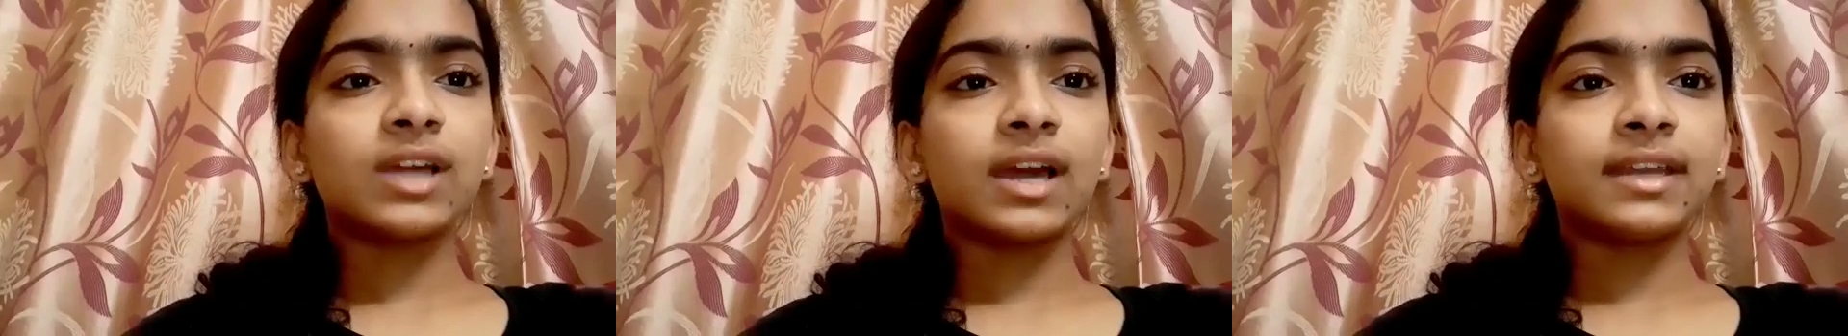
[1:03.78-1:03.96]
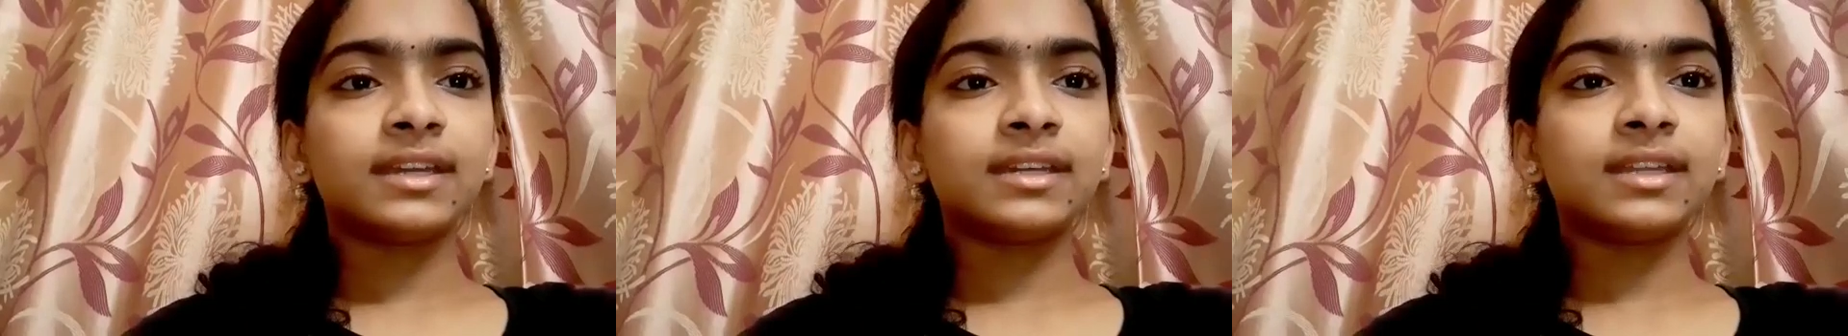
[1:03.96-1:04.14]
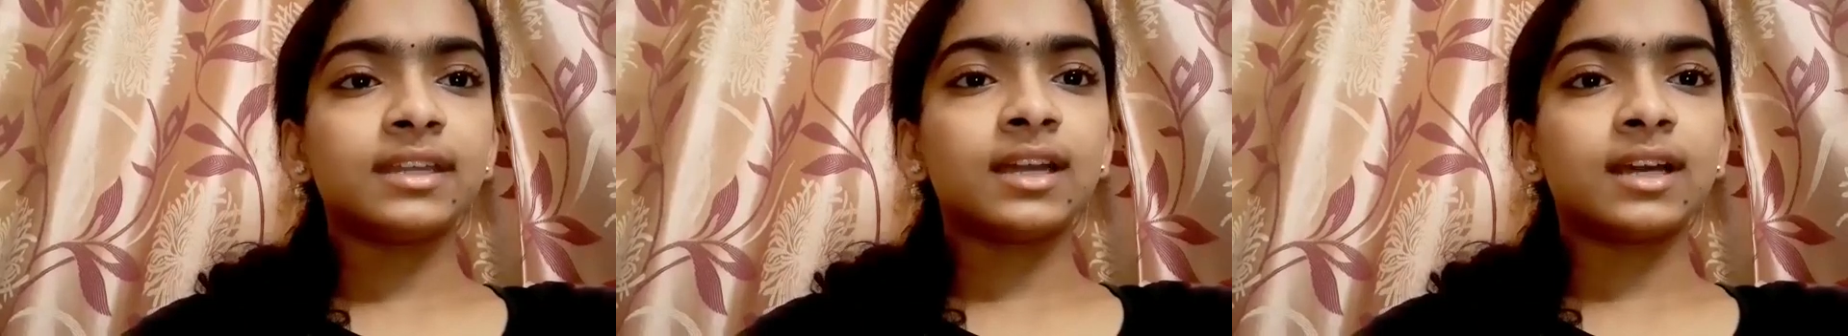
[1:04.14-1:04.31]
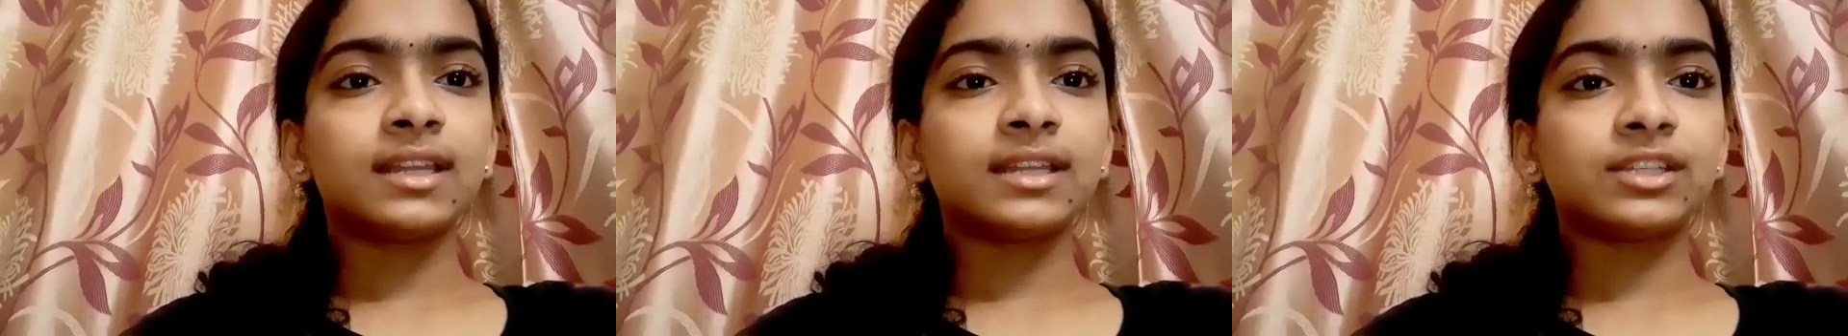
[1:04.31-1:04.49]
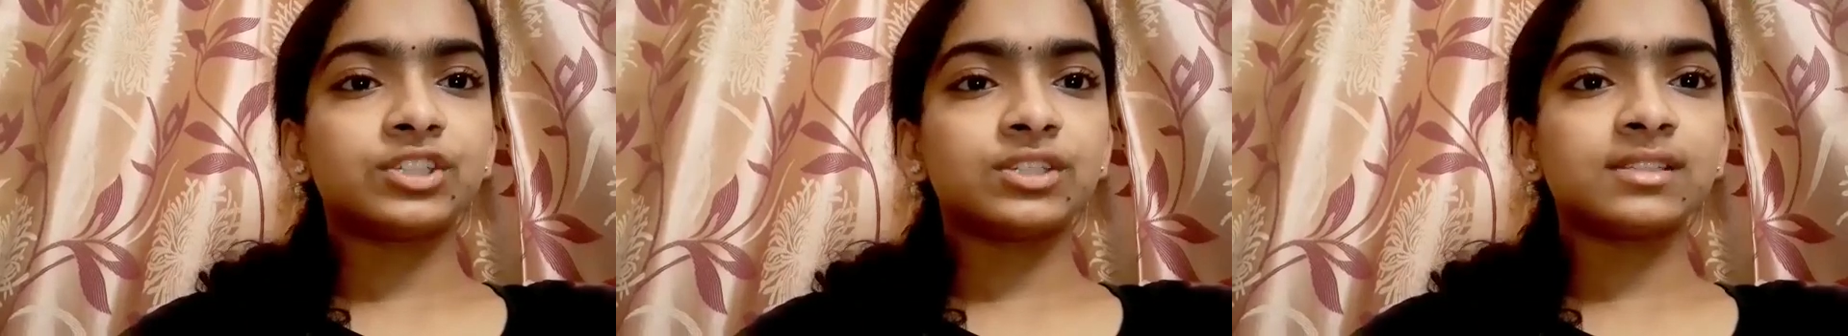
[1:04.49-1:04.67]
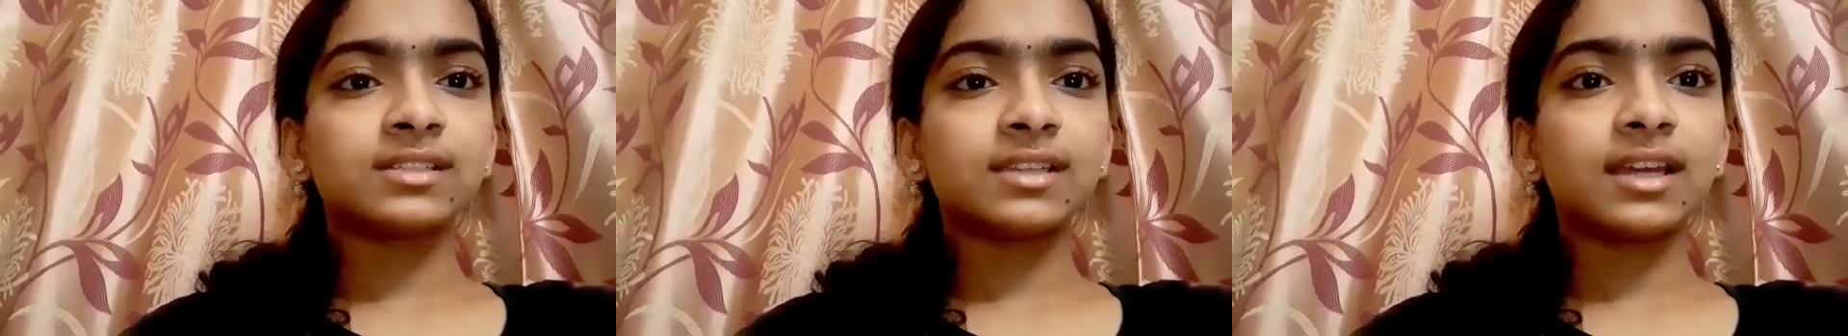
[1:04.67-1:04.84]
charity
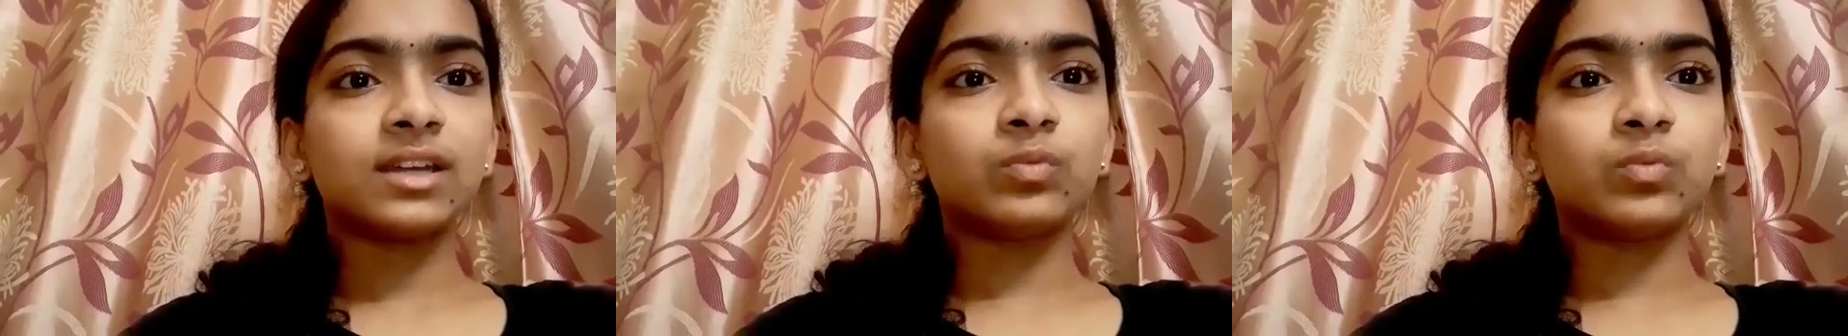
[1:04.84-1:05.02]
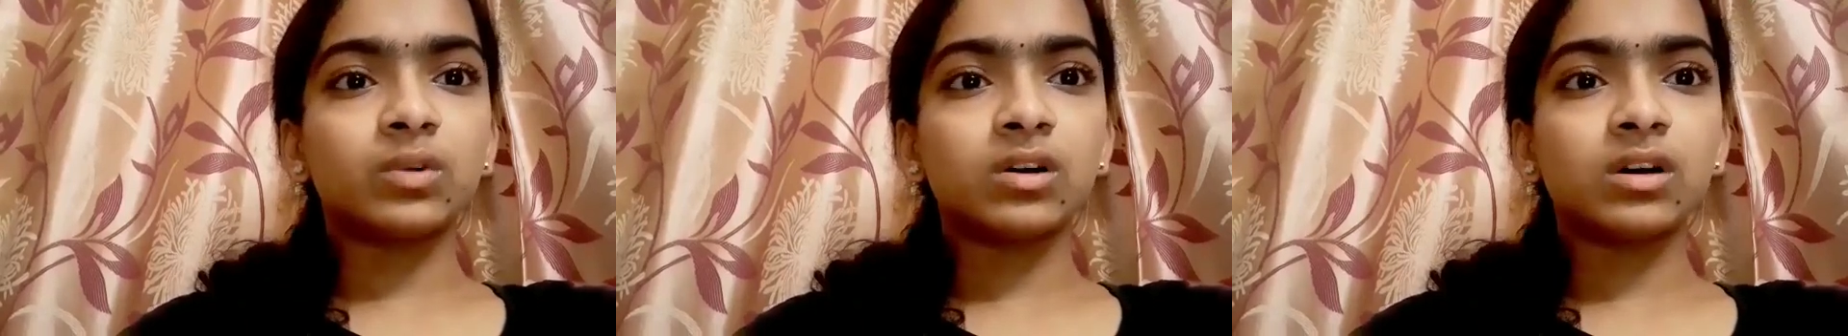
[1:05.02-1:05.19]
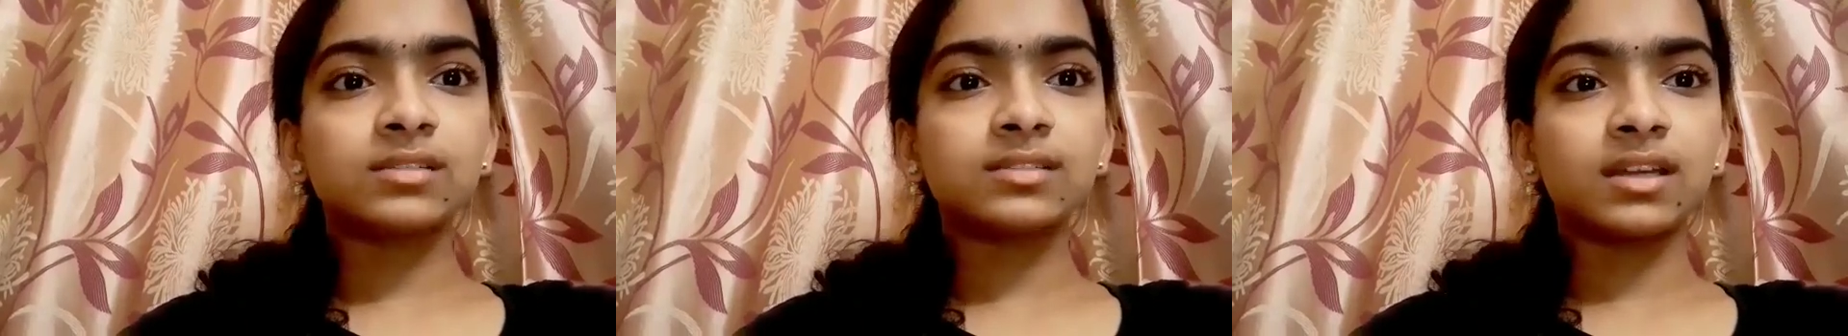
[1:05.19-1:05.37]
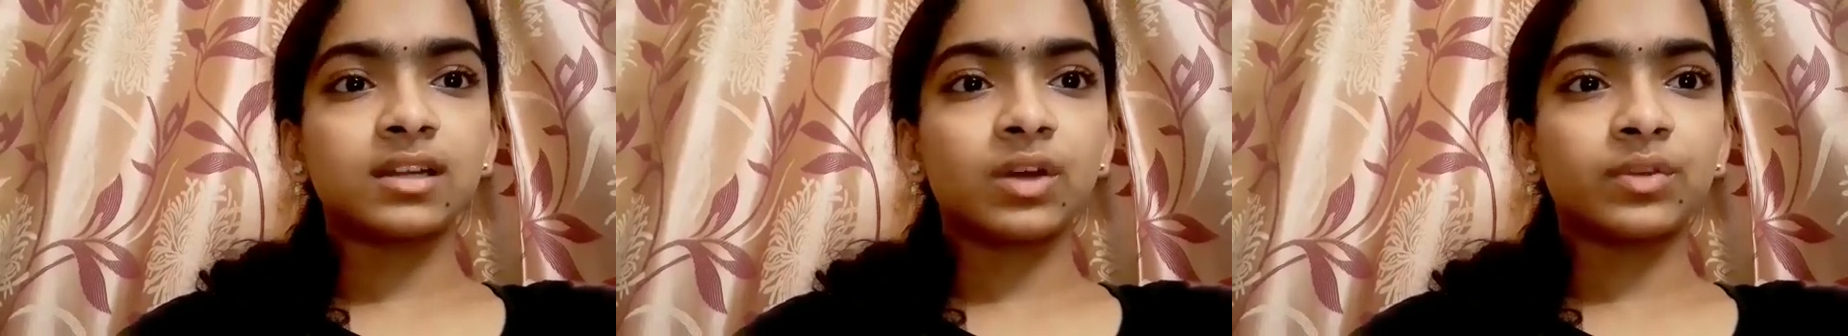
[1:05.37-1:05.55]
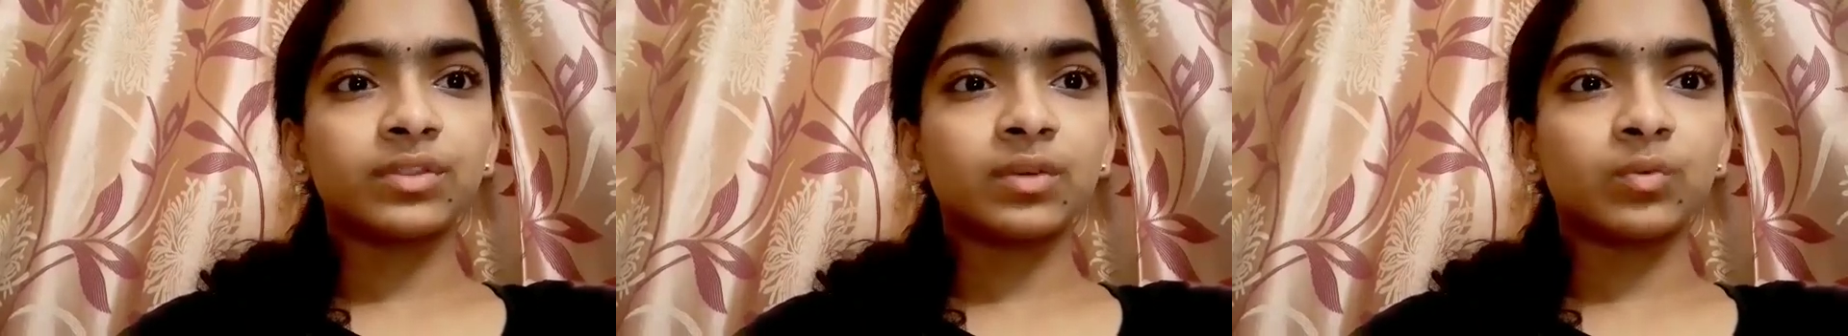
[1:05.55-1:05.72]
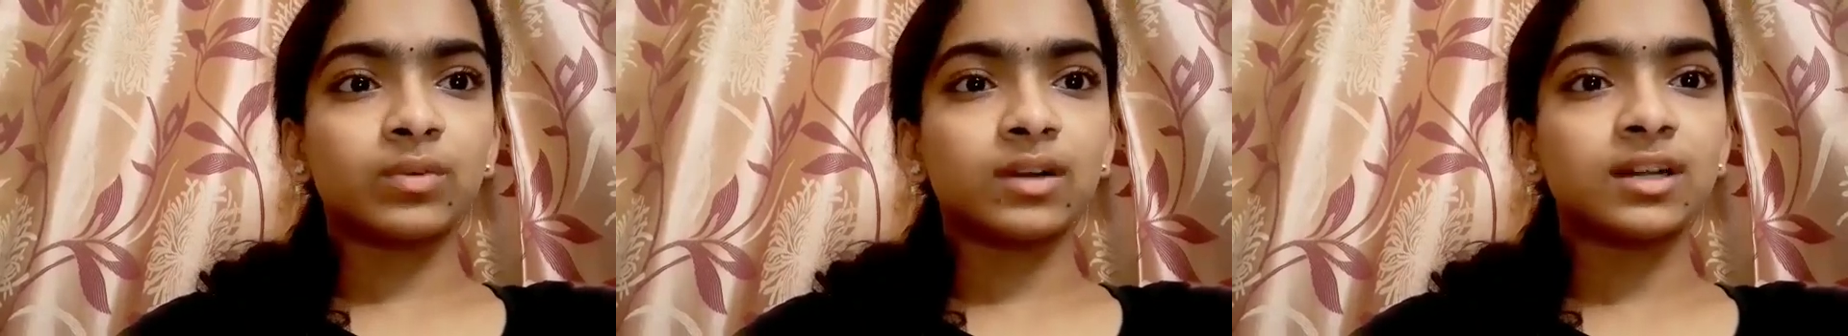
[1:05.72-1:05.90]
collections and works
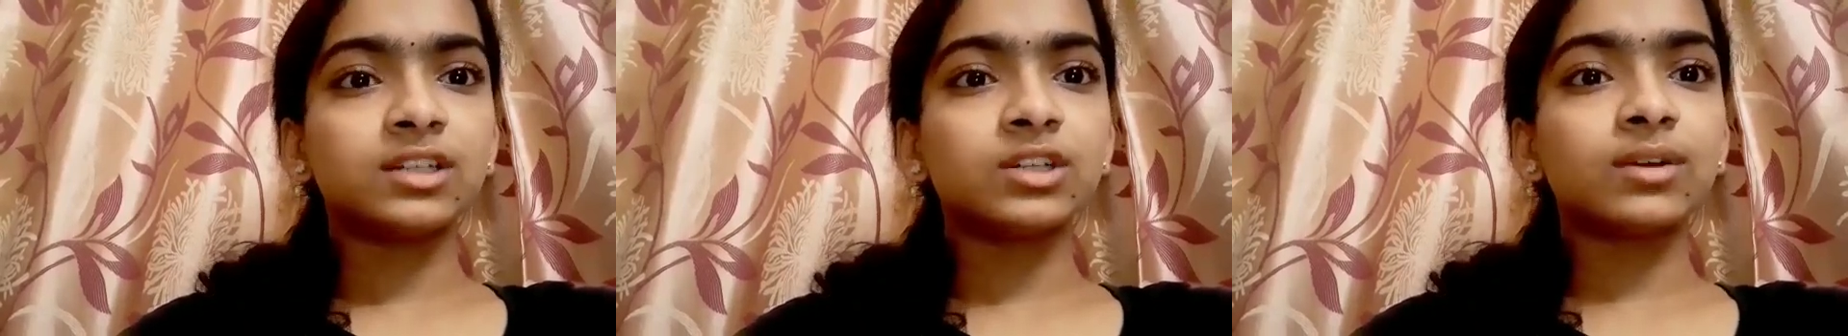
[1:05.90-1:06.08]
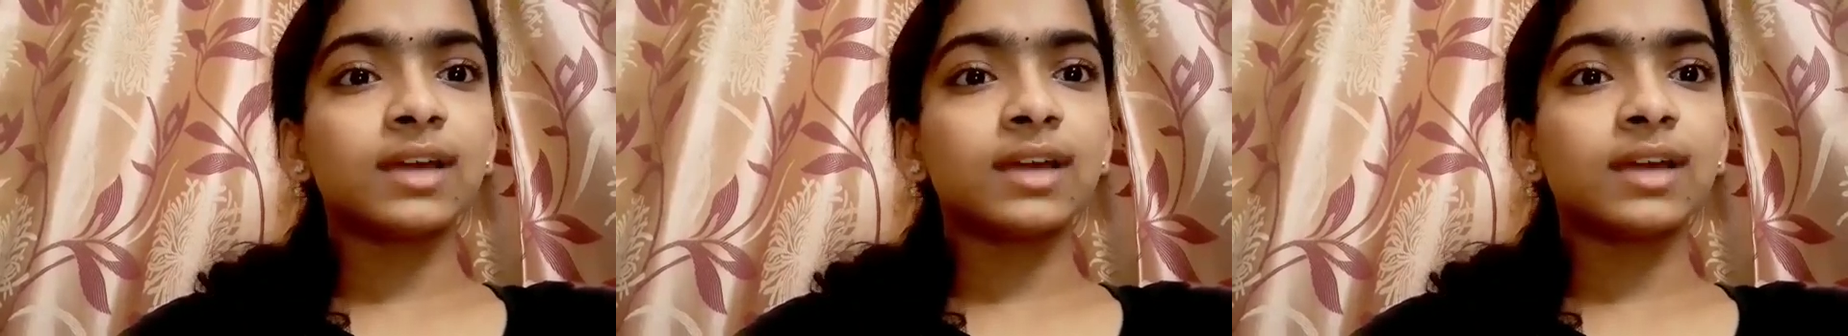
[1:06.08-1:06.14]
around the world